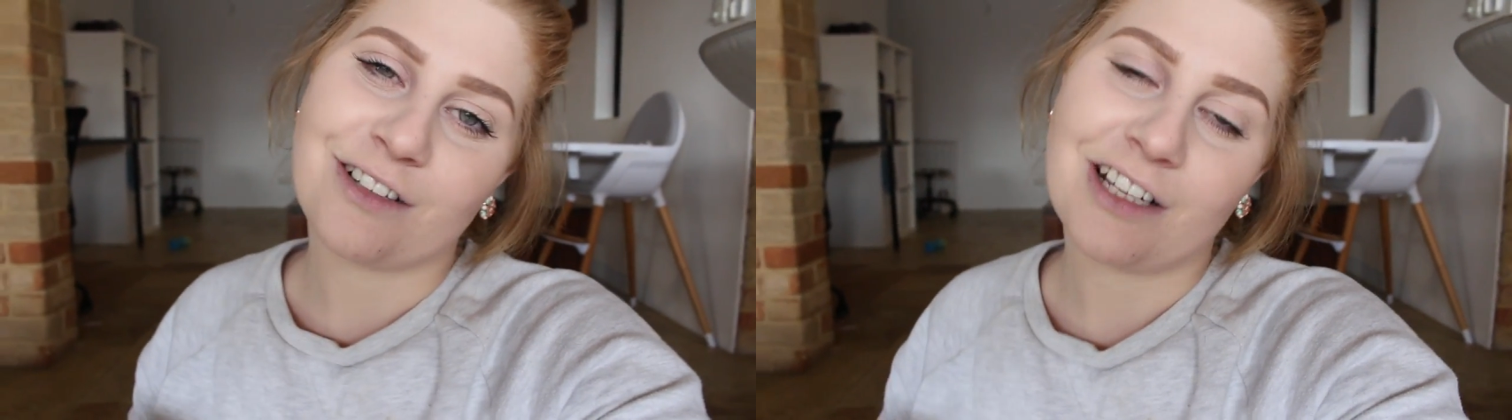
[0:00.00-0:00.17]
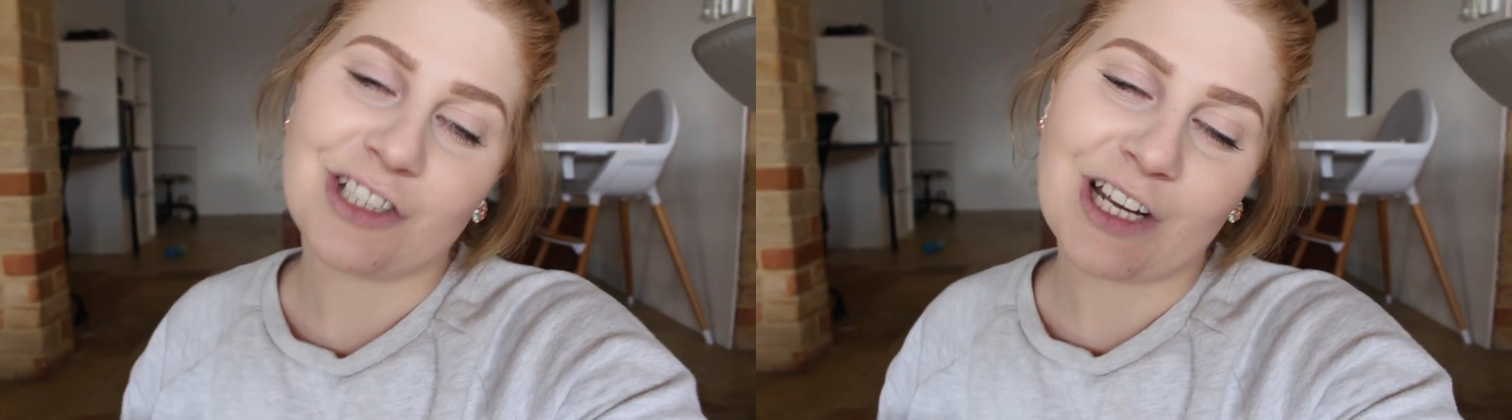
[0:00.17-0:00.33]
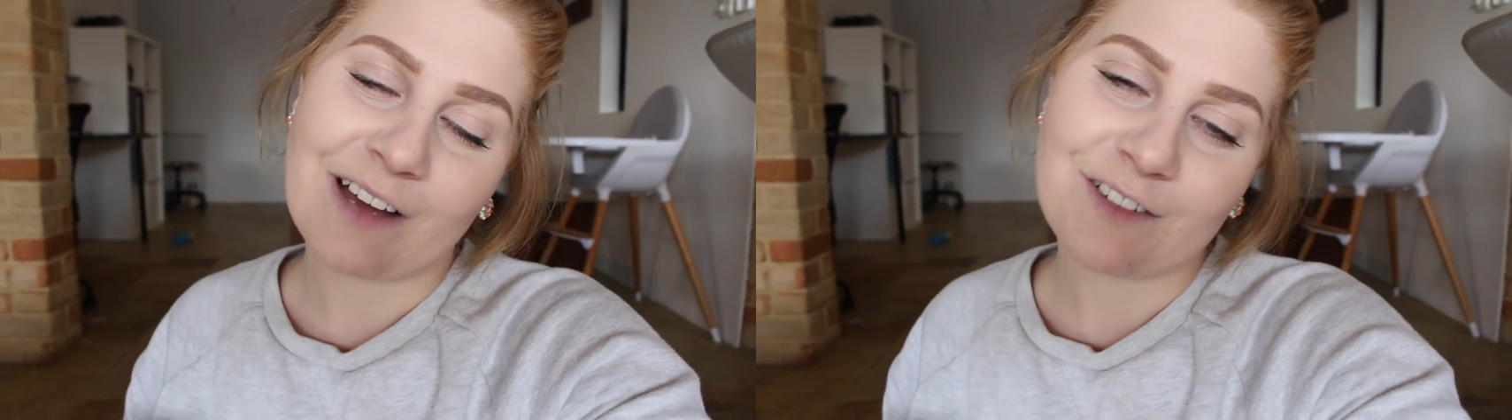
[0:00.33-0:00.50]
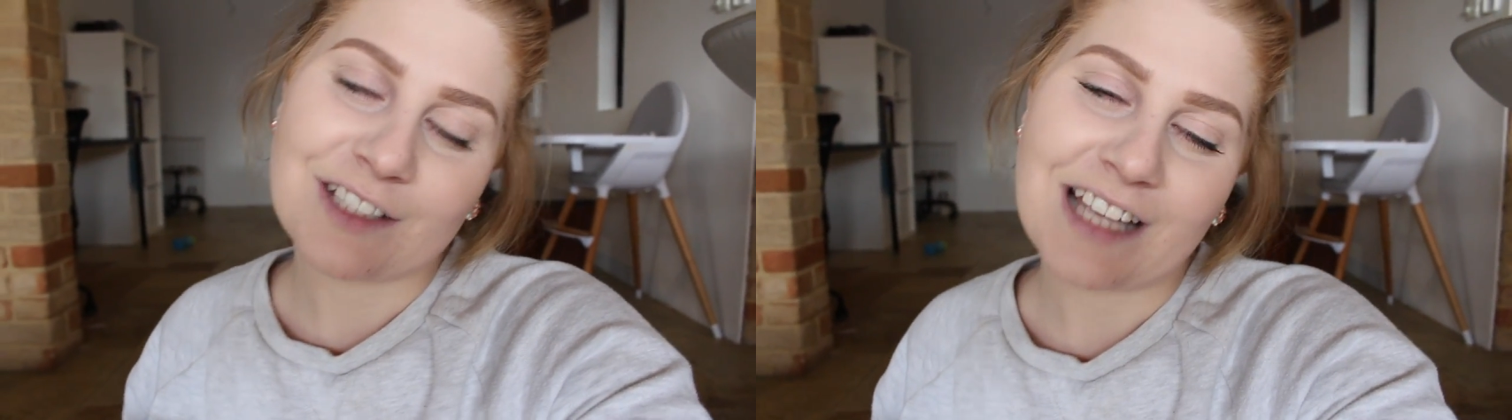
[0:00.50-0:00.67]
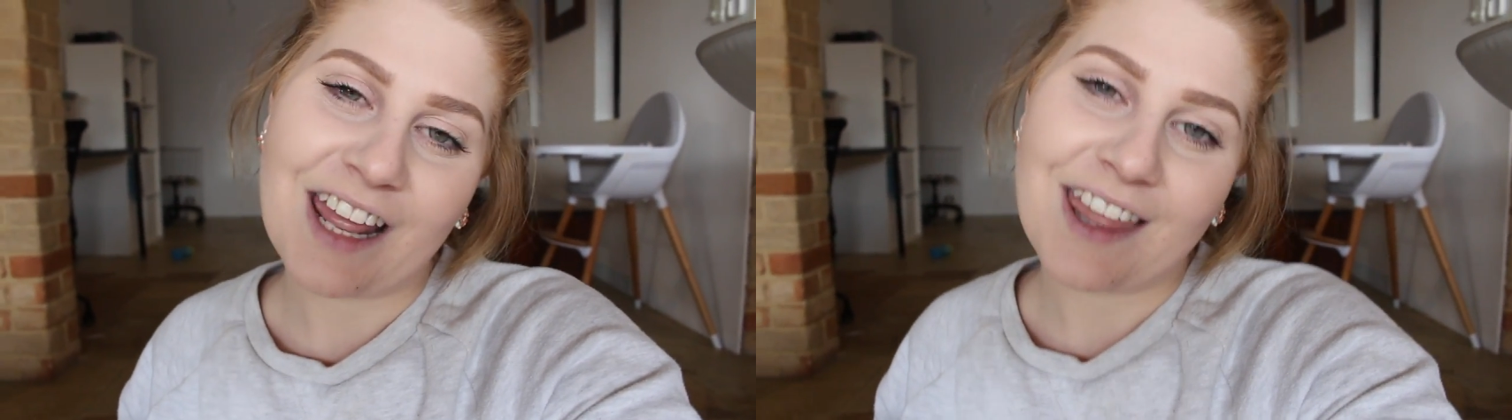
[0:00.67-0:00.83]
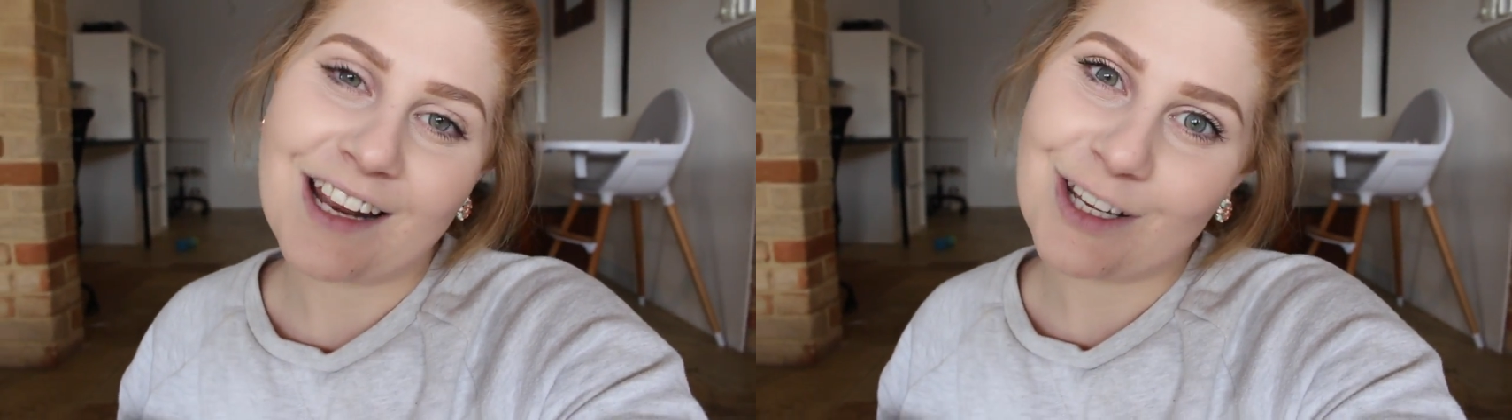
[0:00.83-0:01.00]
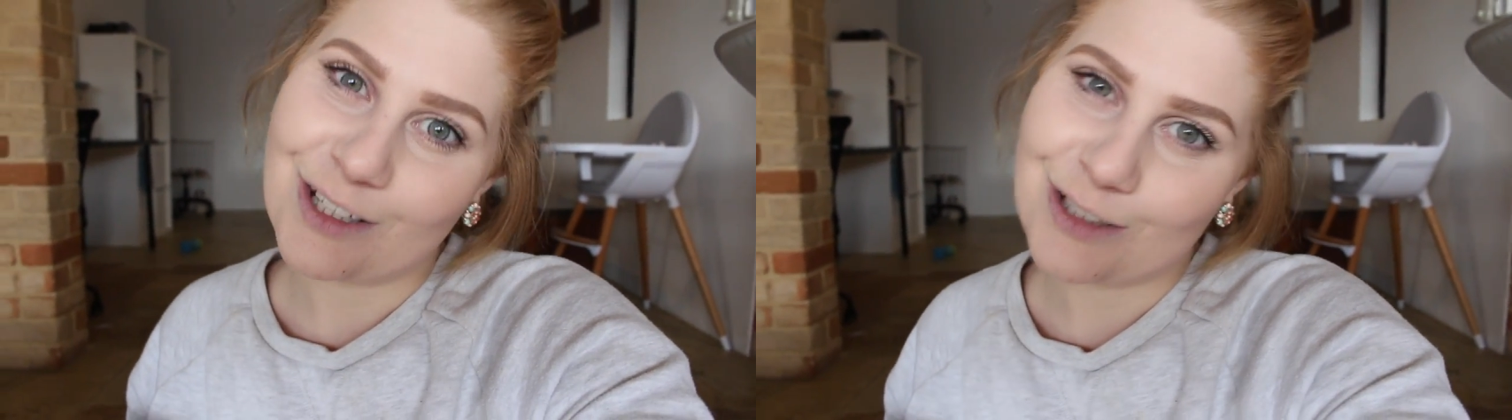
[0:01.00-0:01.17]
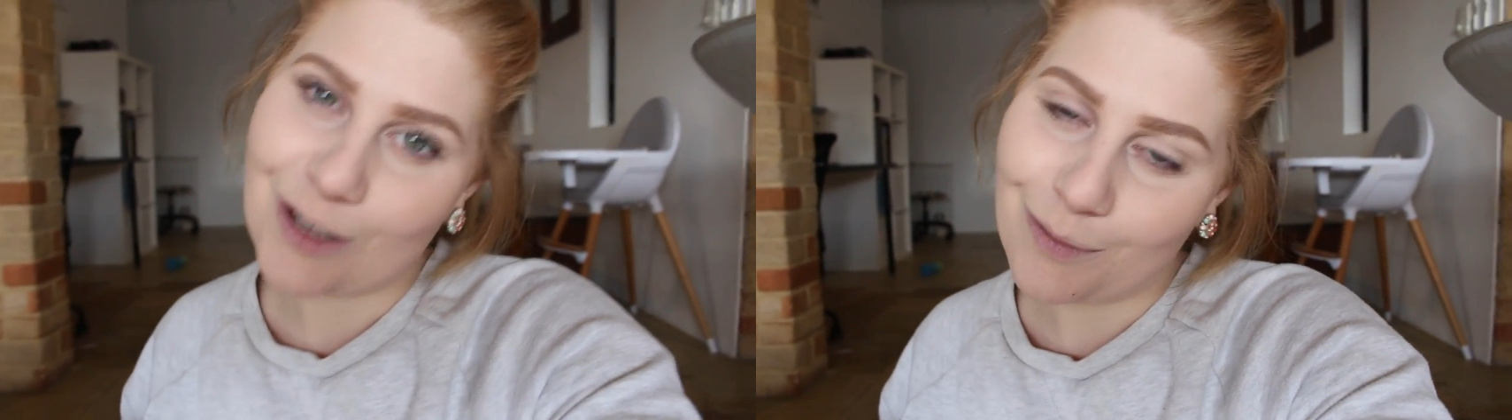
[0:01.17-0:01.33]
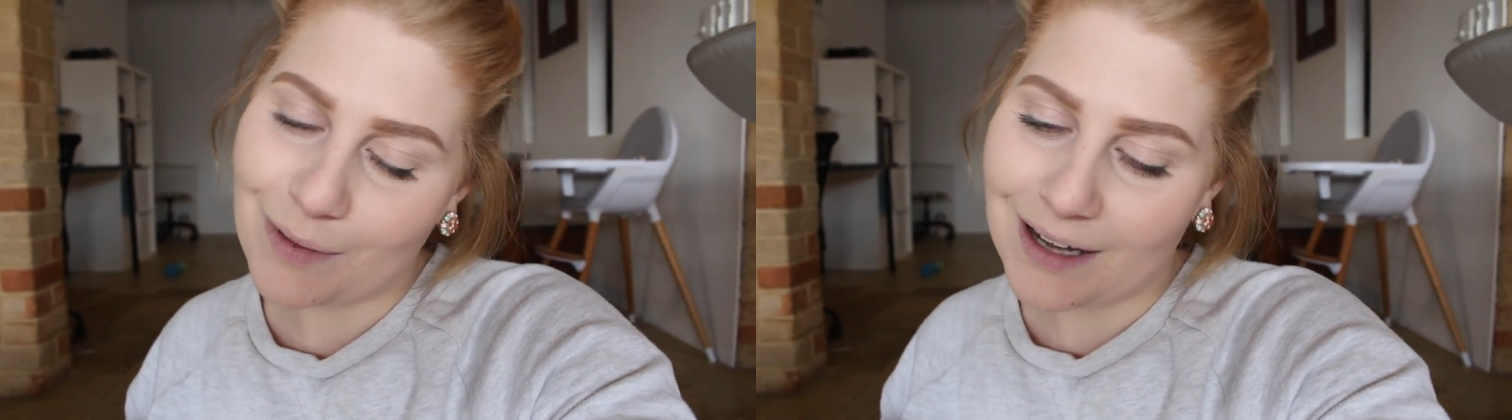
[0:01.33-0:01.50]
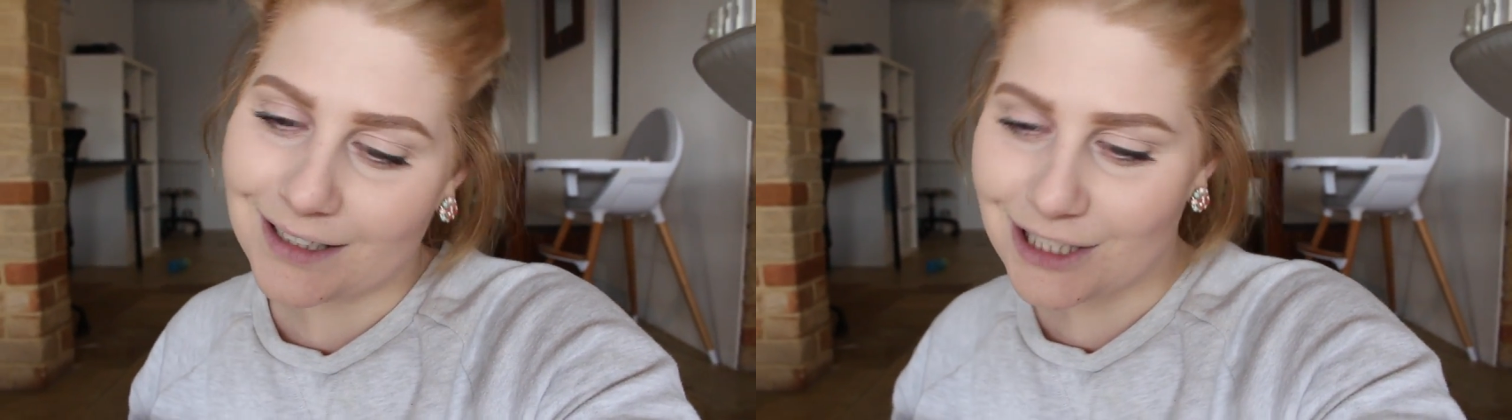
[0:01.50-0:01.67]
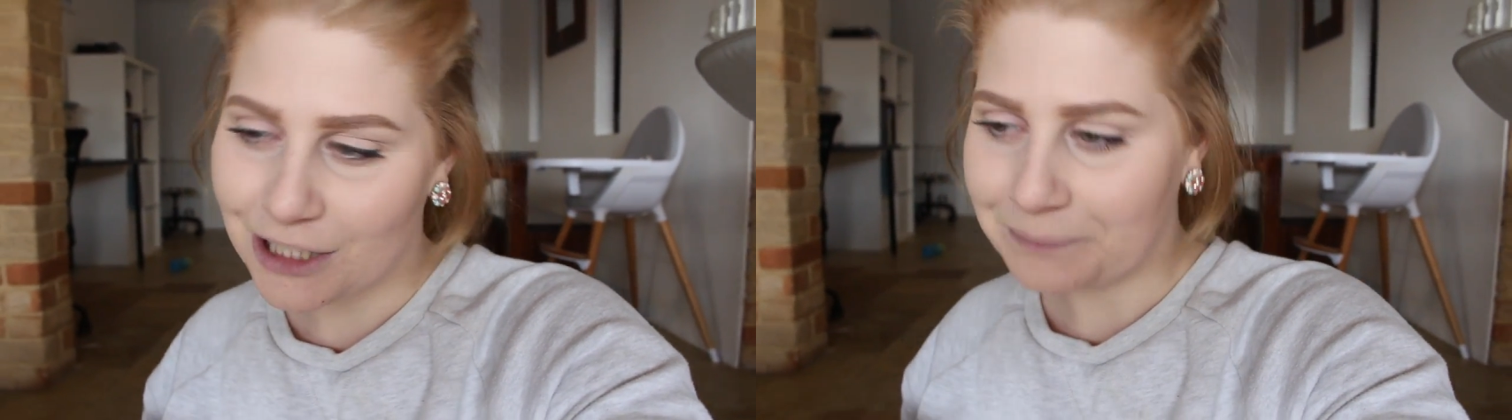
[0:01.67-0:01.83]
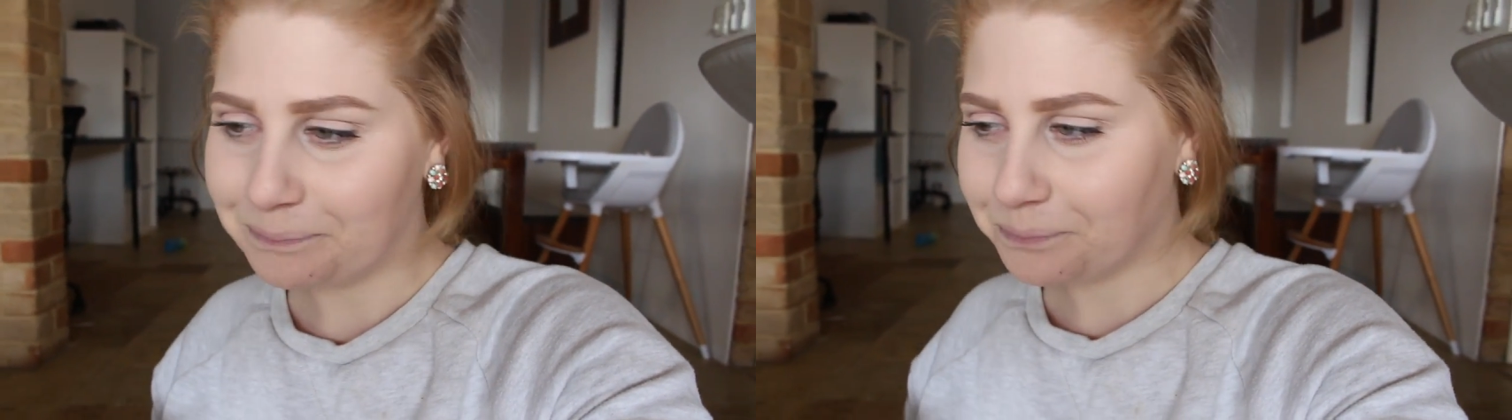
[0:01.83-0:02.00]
So I do have to say thank you so much.